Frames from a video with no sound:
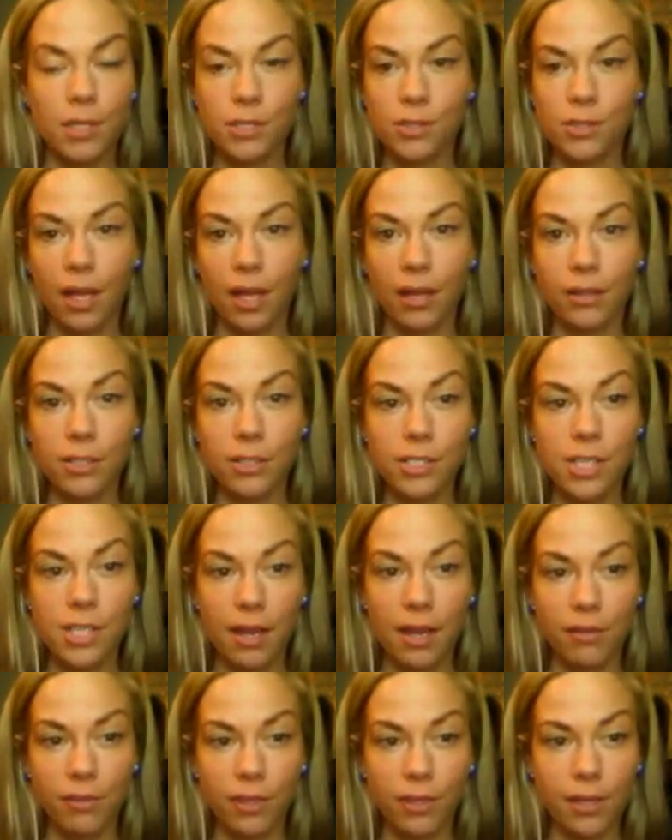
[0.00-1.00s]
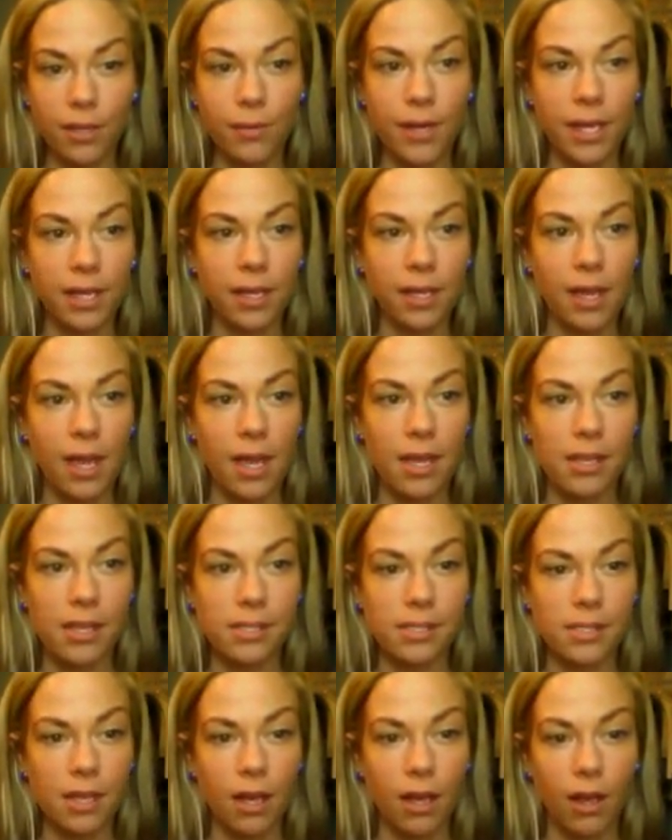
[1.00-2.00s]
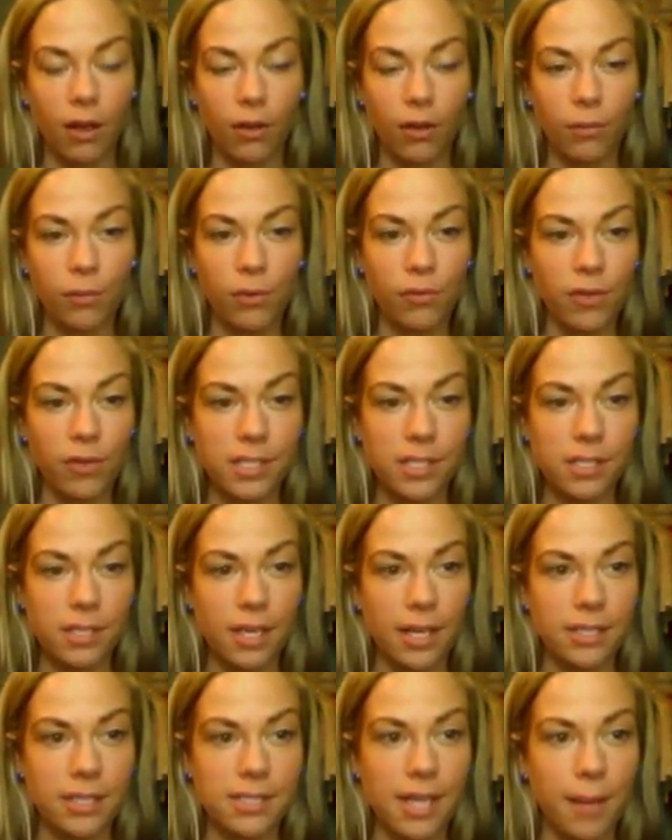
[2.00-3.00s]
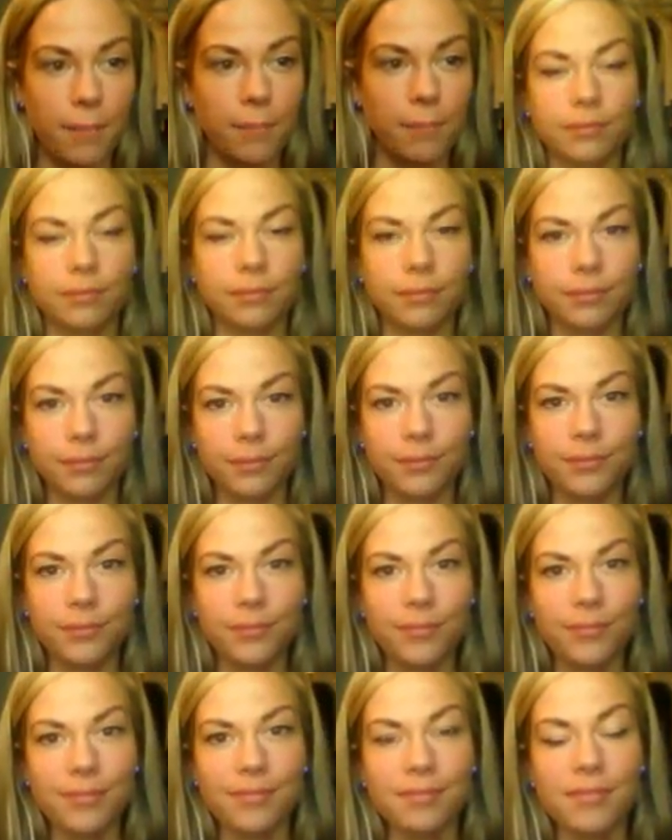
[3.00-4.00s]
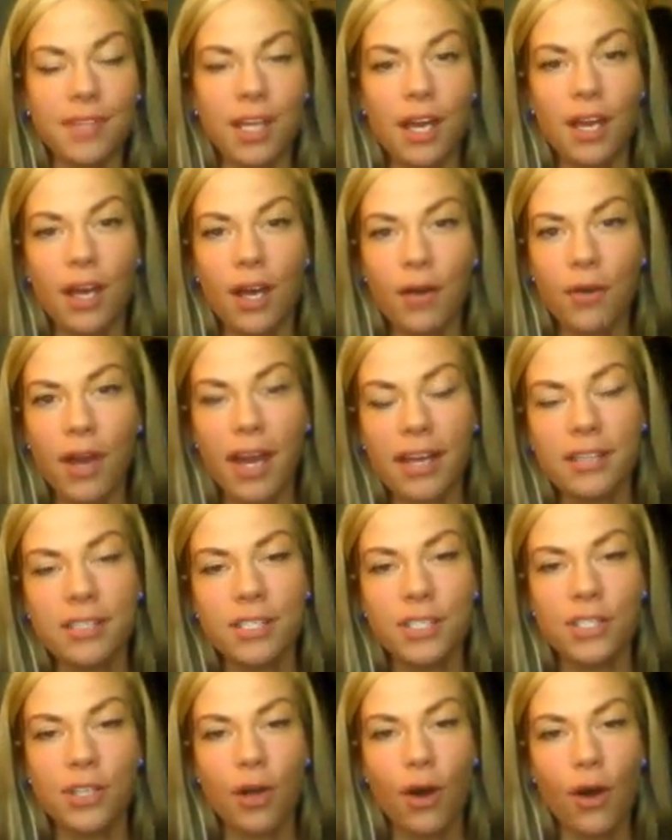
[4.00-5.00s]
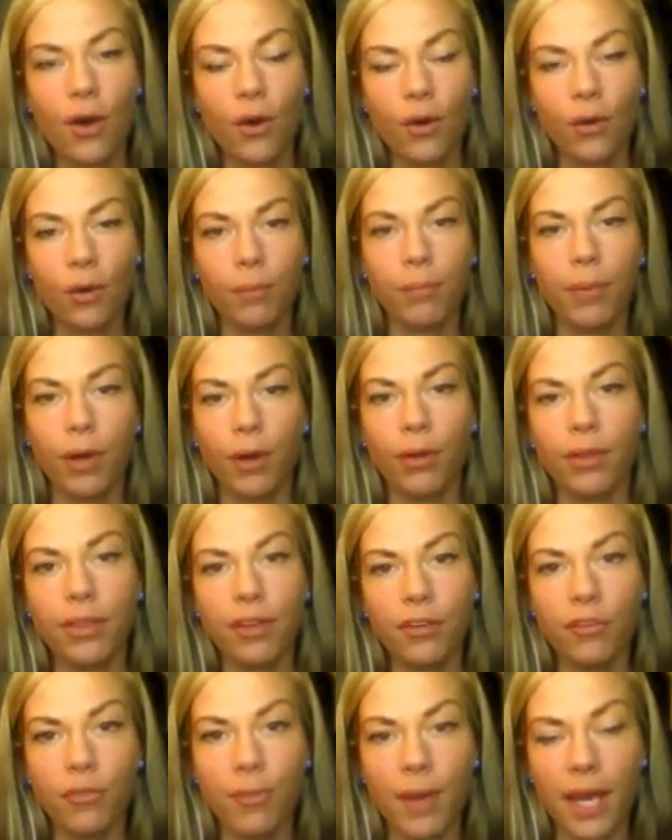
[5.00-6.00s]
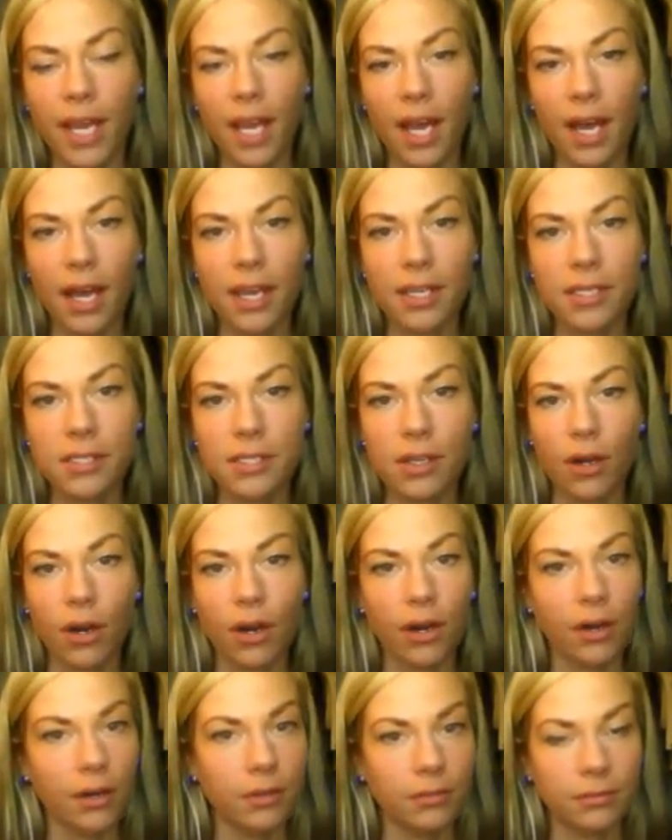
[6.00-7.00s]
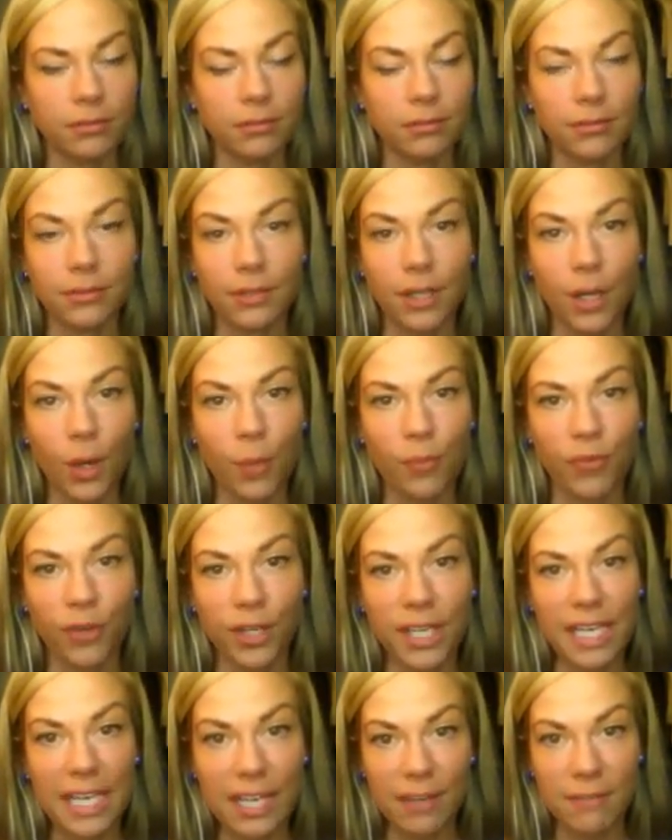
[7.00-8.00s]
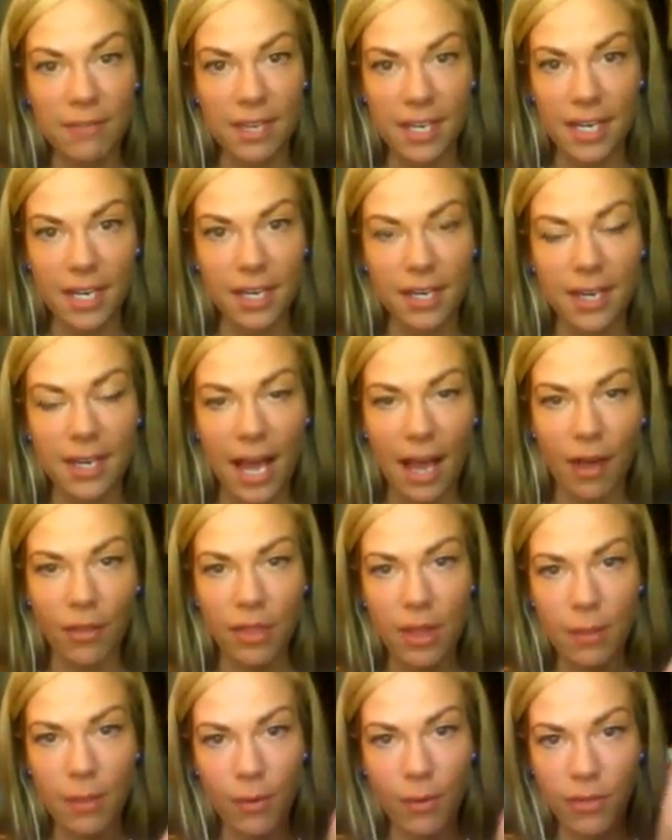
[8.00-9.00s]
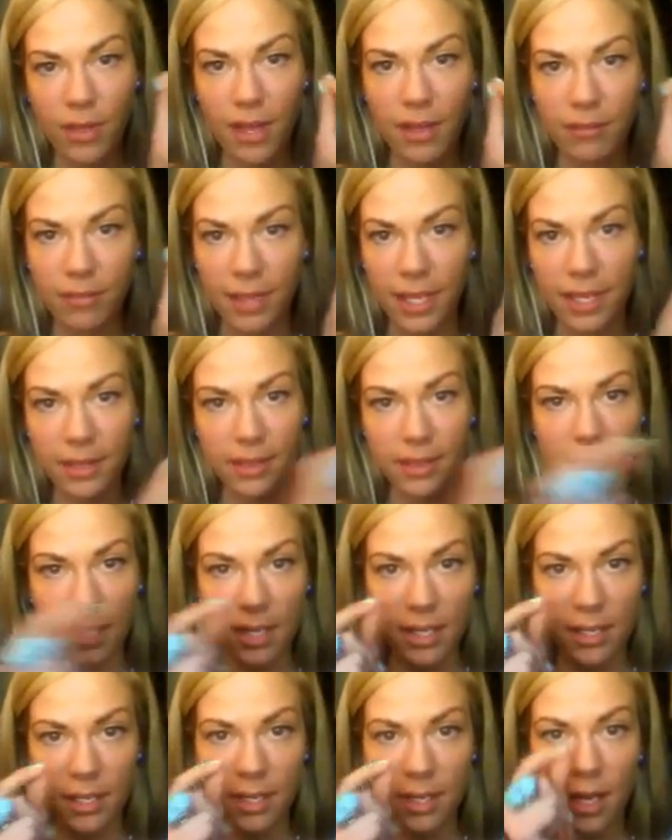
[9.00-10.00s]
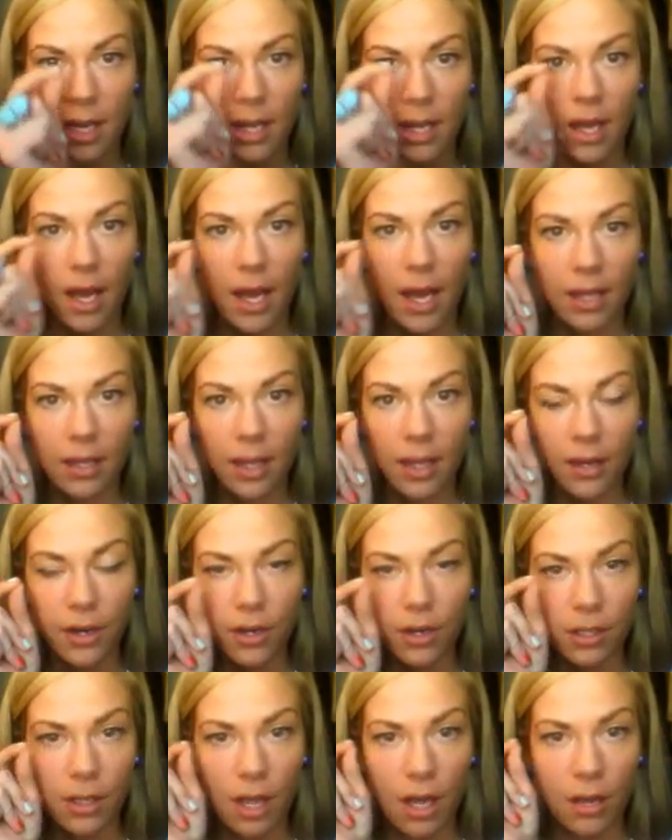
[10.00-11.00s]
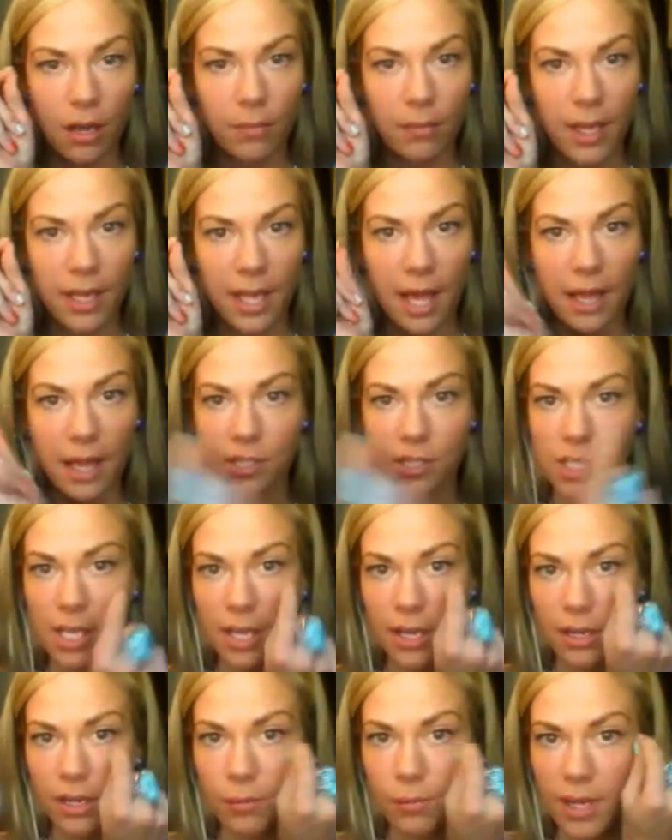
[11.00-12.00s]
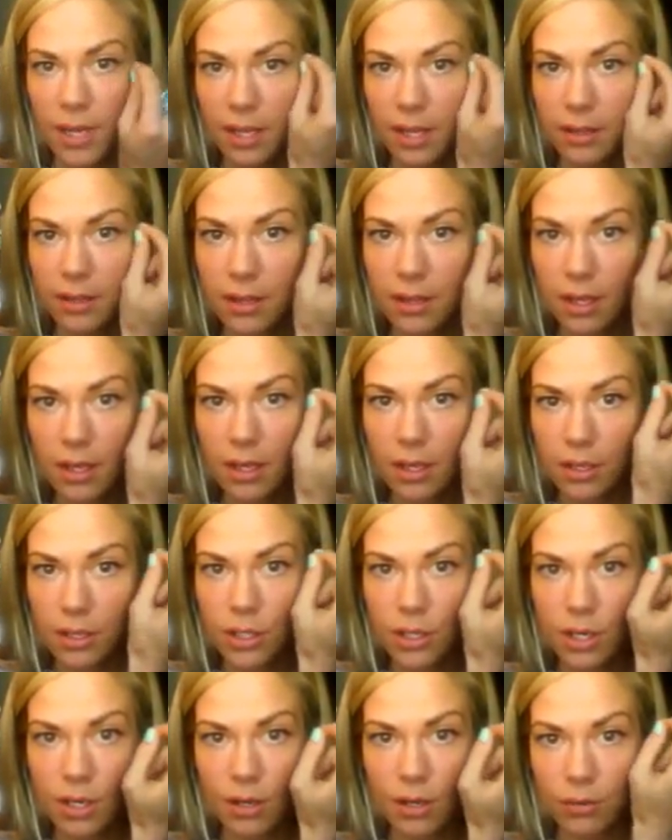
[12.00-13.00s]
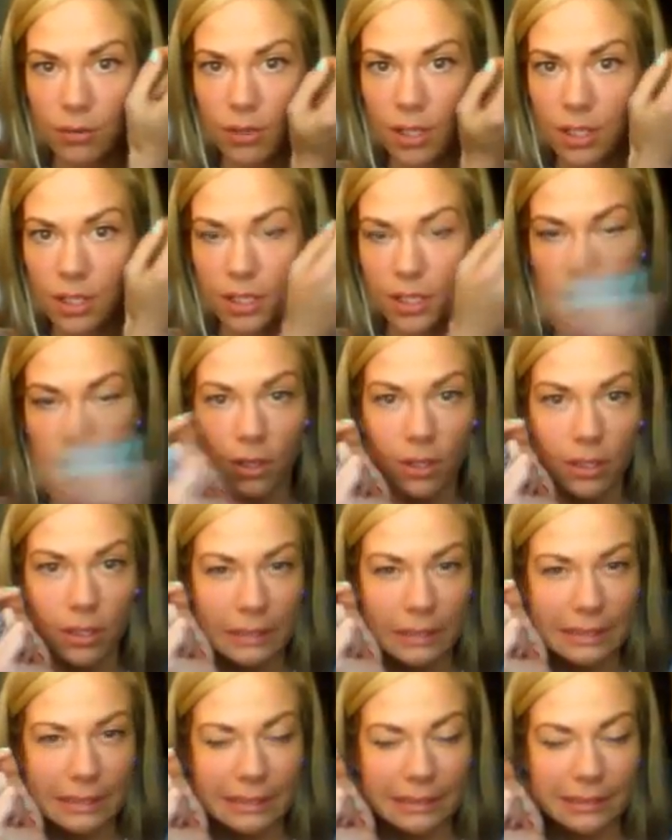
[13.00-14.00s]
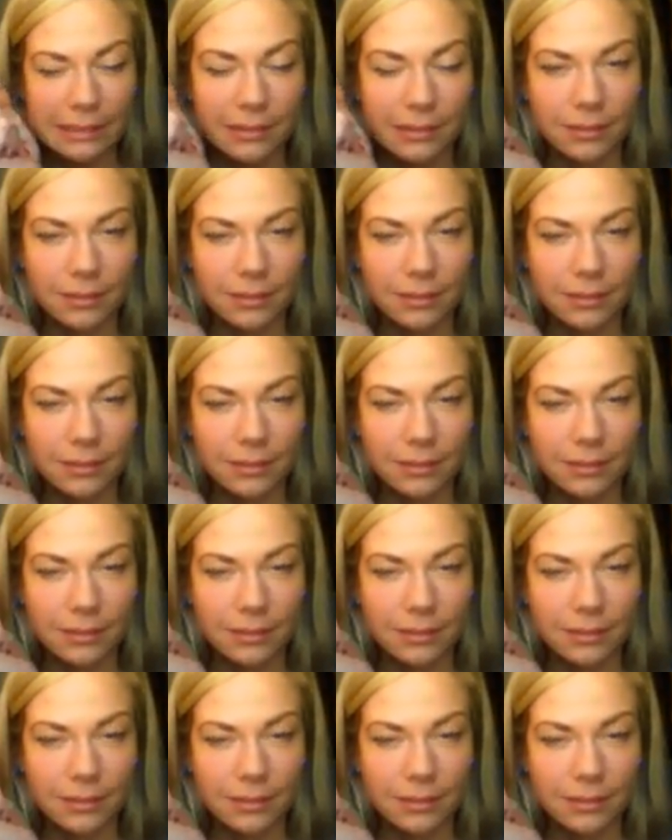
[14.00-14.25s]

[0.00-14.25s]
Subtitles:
to do the other side really quick, and I'll move on to the next step. Okay, so both of my eyes are hopefully even now. They both have like thin eyeliner along my lash line with, a little